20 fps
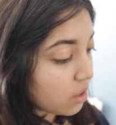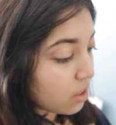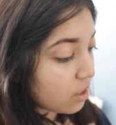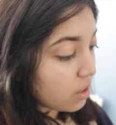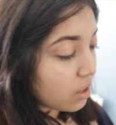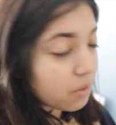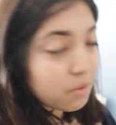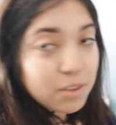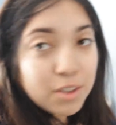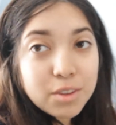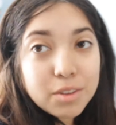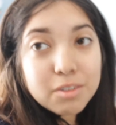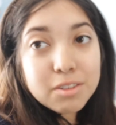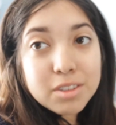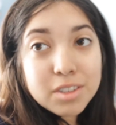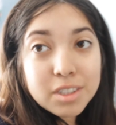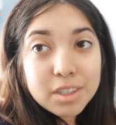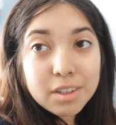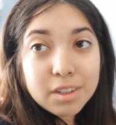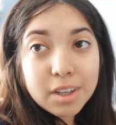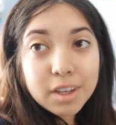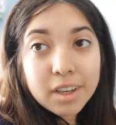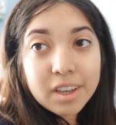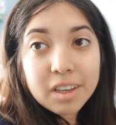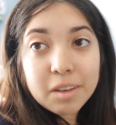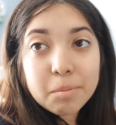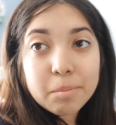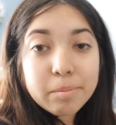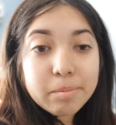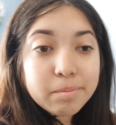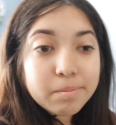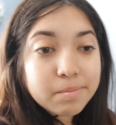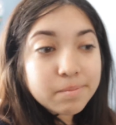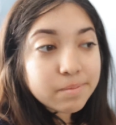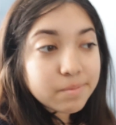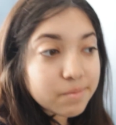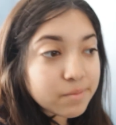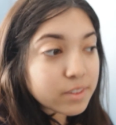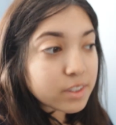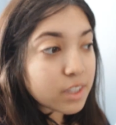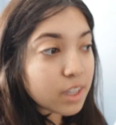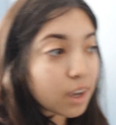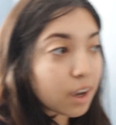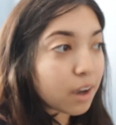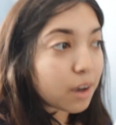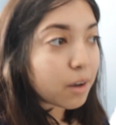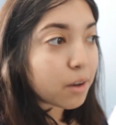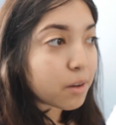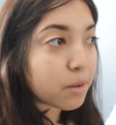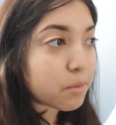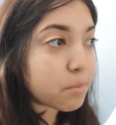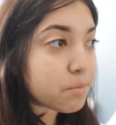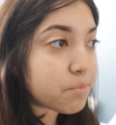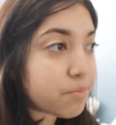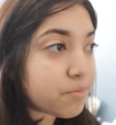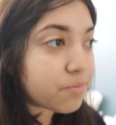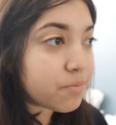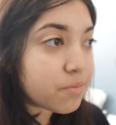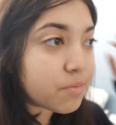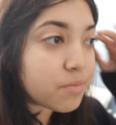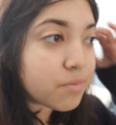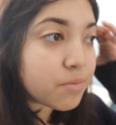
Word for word: eleven thirteen a m Um